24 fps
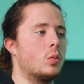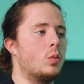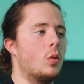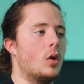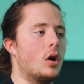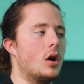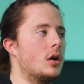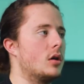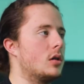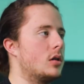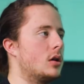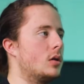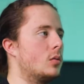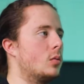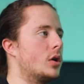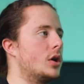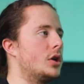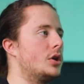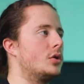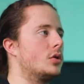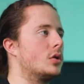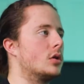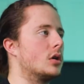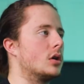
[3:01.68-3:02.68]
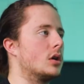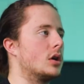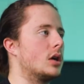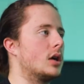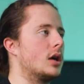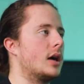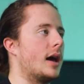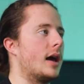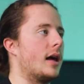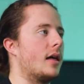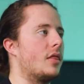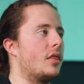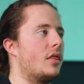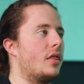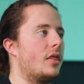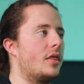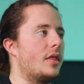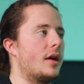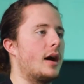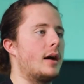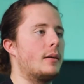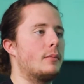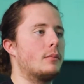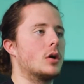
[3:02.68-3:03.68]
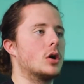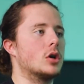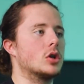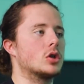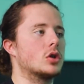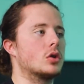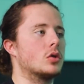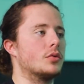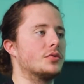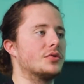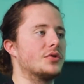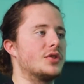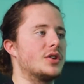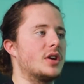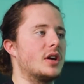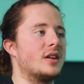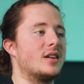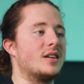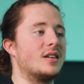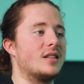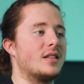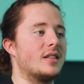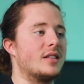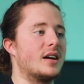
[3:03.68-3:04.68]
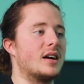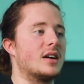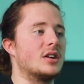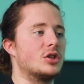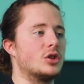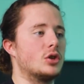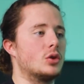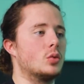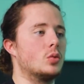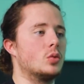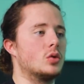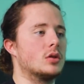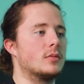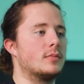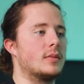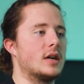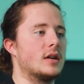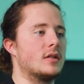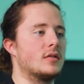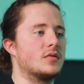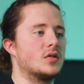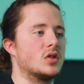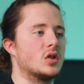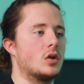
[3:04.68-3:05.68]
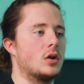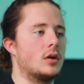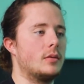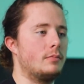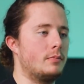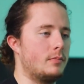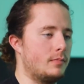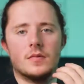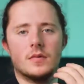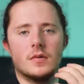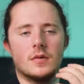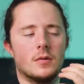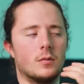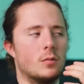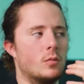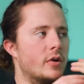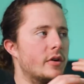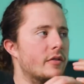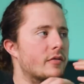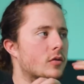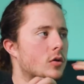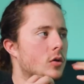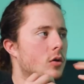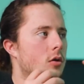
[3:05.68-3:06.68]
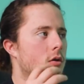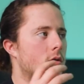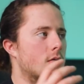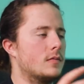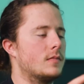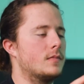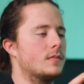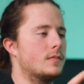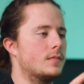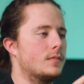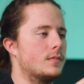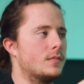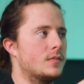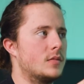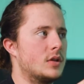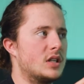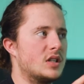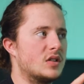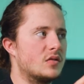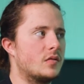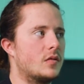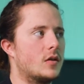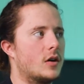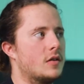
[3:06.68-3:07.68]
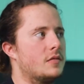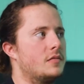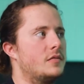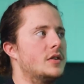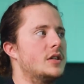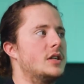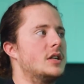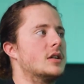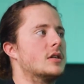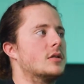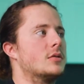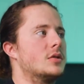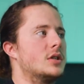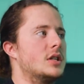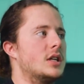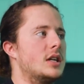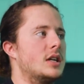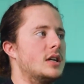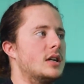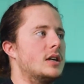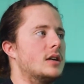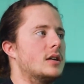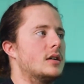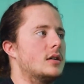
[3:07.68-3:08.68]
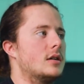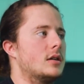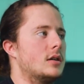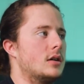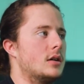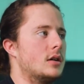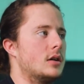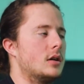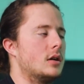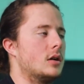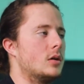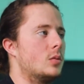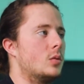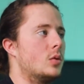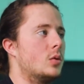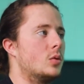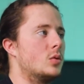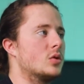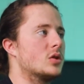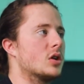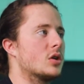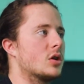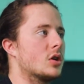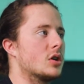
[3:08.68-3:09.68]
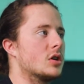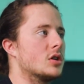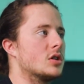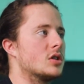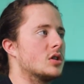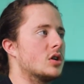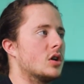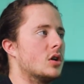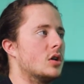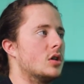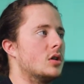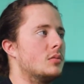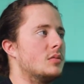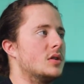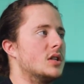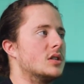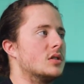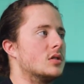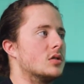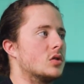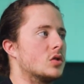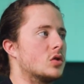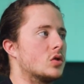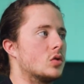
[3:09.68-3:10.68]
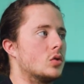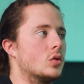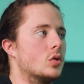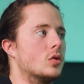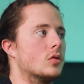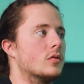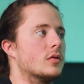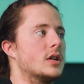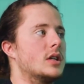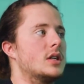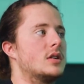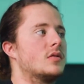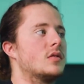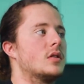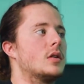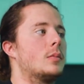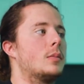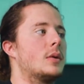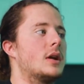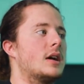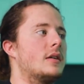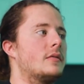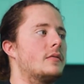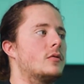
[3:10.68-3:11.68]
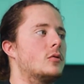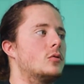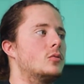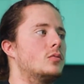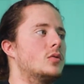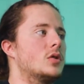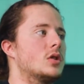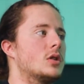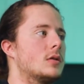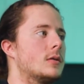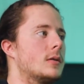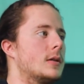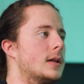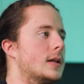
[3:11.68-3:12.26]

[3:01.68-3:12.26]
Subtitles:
worth it when you can get that much content in that short amount of time. We've got these 5 videos here. We're also going to turn them into stories for the platforms.